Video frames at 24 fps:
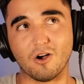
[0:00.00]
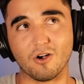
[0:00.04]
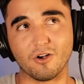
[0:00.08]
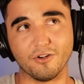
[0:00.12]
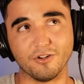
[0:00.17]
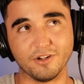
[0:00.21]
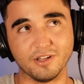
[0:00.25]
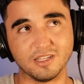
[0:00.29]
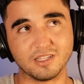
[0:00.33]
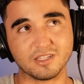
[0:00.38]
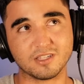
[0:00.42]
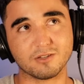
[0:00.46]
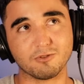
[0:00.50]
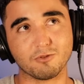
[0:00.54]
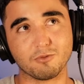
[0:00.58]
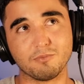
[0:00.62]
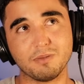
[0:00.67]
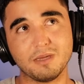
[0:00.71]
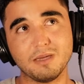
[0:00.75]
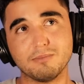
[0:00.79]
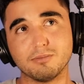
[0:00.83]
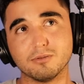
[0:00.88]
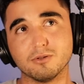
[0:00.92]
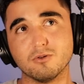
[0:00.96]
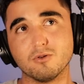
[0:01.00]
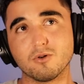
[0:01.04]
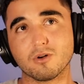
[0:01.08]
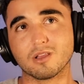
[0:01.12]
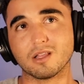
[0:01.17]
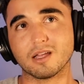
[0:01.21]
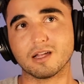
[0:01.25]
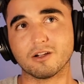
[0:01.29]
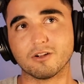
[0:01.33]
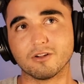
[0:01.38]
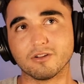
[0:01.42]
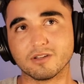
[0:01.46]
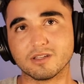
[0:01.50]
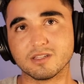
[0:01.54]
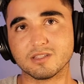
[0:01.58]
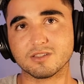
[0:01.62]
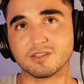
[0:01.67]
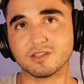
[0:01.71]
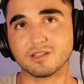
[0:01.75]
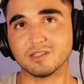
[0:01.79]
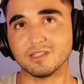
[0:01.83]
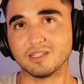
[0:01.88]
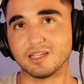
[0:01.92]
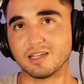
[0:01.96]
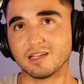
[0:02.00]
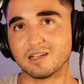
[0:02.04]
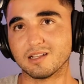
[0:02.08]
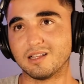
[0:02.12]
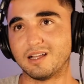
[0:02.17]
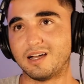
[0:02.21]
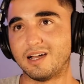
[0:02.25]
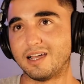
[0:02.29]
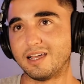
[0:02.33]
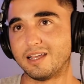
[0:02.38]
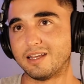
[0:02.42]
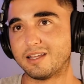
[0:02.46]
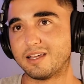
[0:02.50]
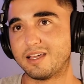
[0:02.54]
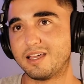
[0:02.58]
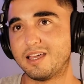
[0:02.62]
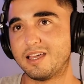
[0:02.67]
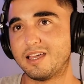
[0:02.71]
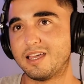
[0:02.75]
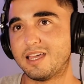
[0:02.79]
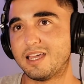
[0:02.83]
artist or people who are, like, artistically inclined